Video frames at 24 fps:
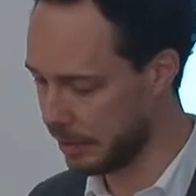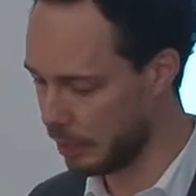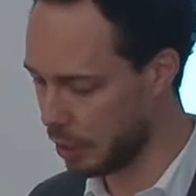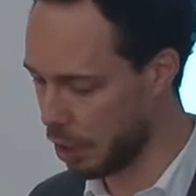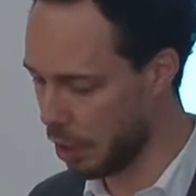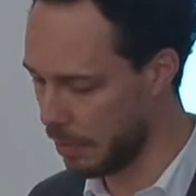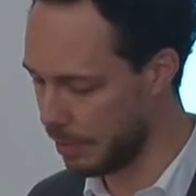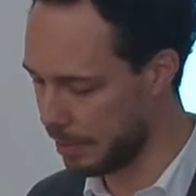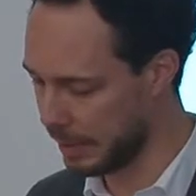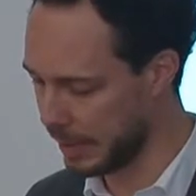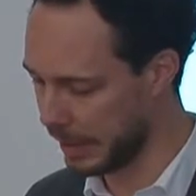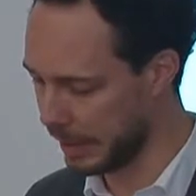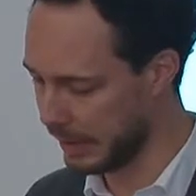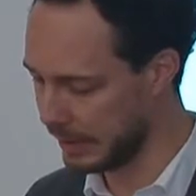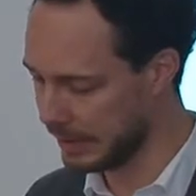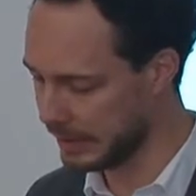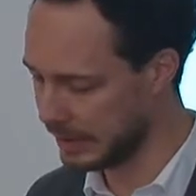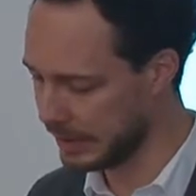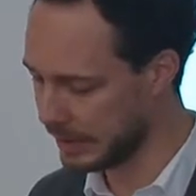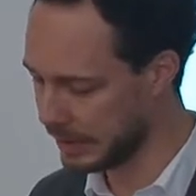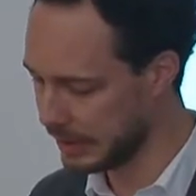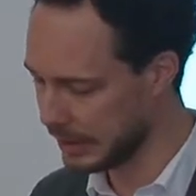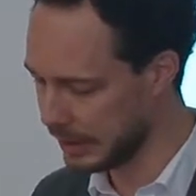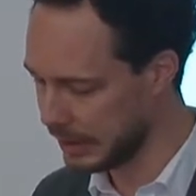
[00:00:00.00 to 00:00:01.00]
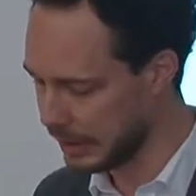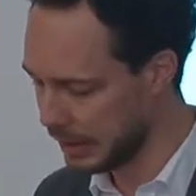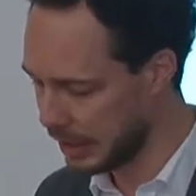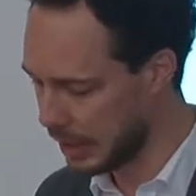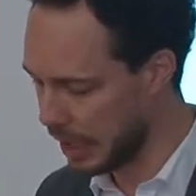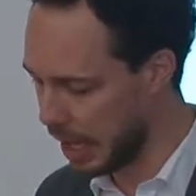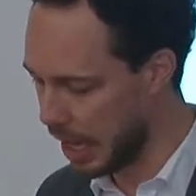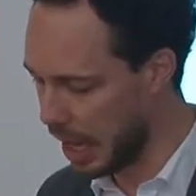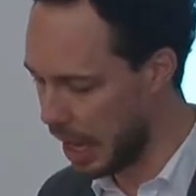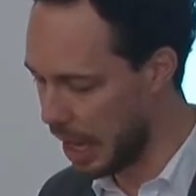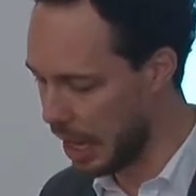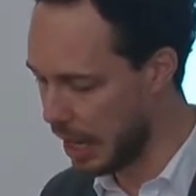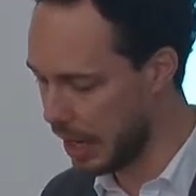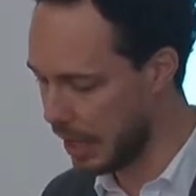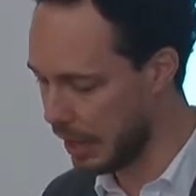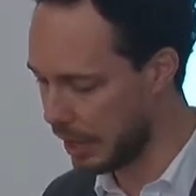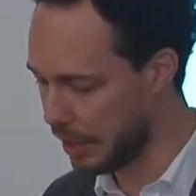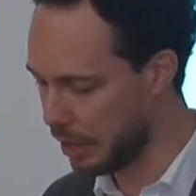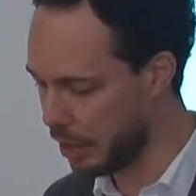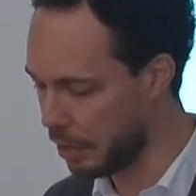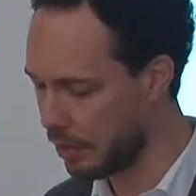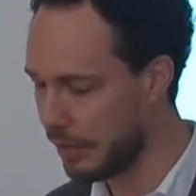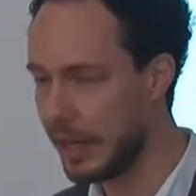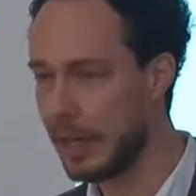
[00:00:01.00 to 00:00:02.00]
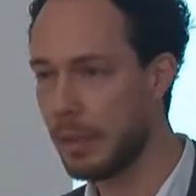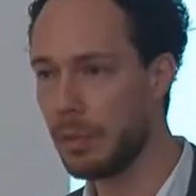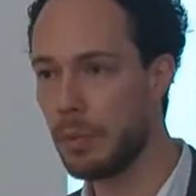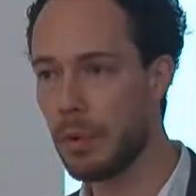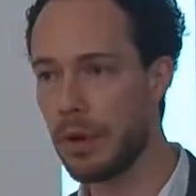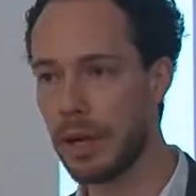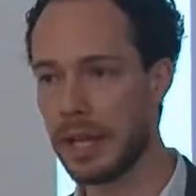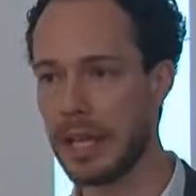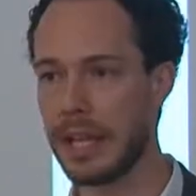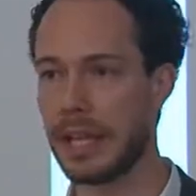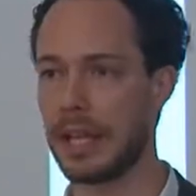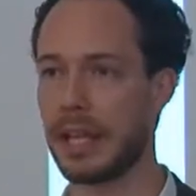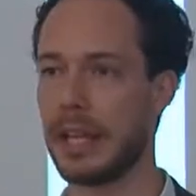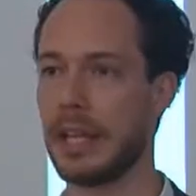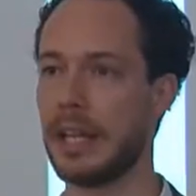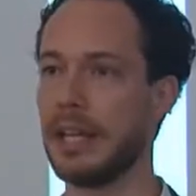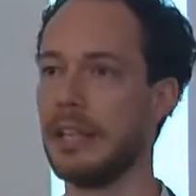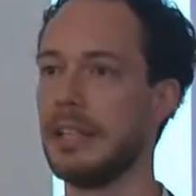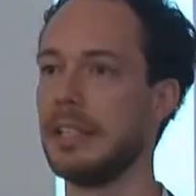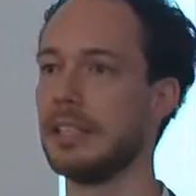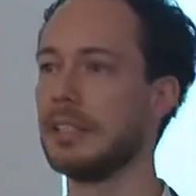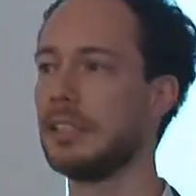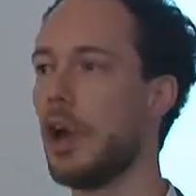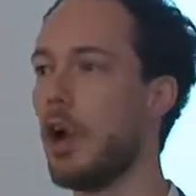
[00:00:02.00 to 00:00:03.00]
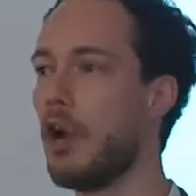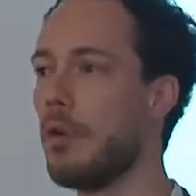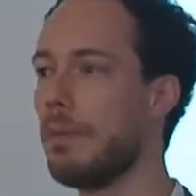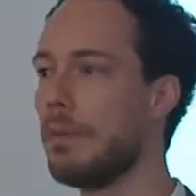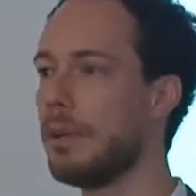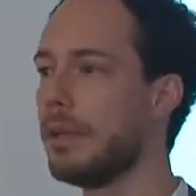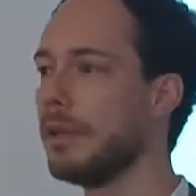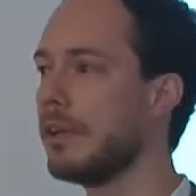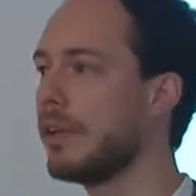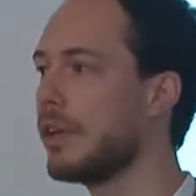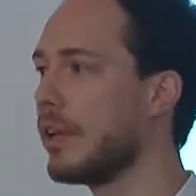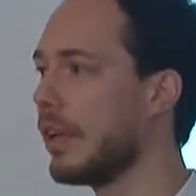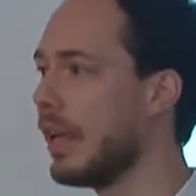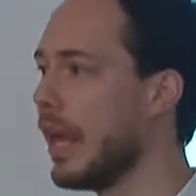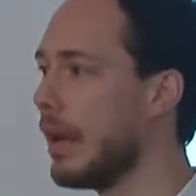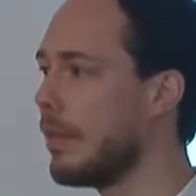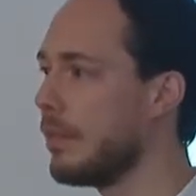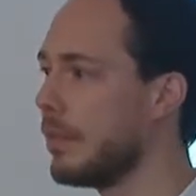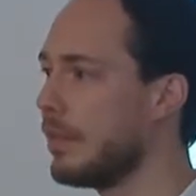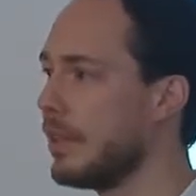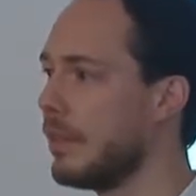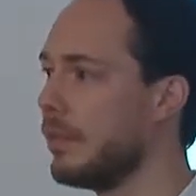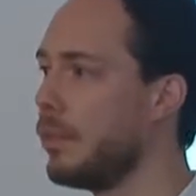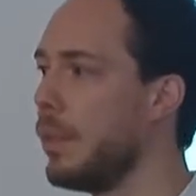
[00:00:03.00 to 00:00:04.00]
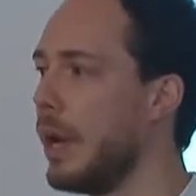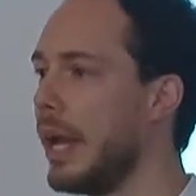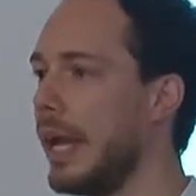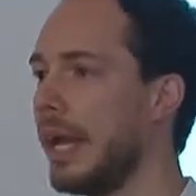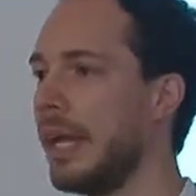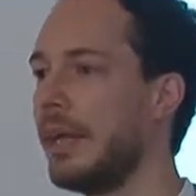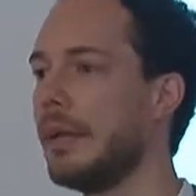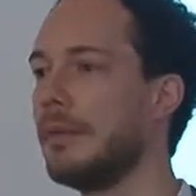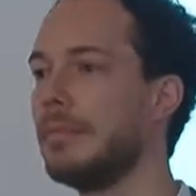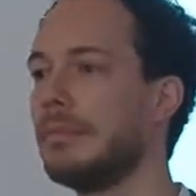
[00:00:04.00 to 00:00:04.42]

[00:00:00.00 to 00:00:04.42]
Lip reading: companies are already working in this open, collaborative way.